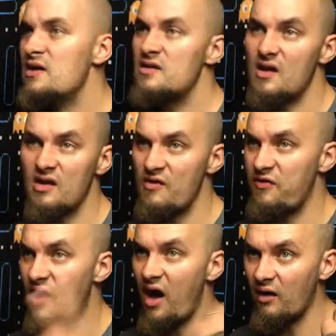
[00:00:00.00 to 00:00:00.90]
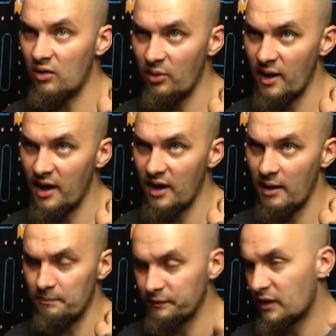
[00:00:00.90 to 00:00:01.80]
So I've got to fly all the way
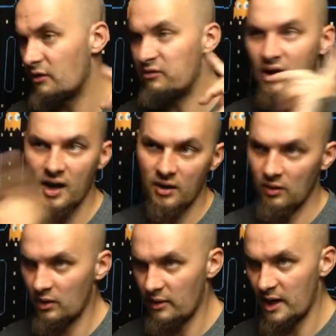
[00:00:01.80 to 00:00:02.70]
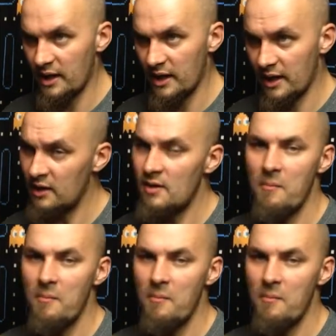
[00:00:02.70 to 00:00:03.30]
up, fly all the way there,